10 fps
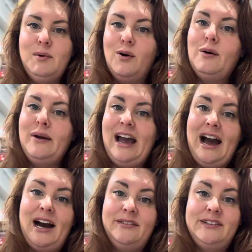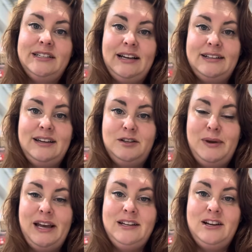Or we have designs on
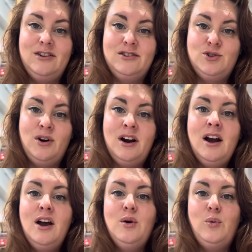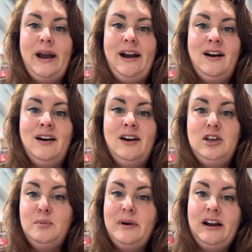demand here in the store where
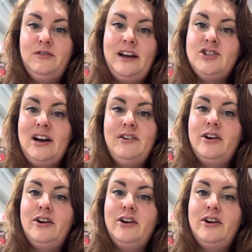you bring in a flash drive,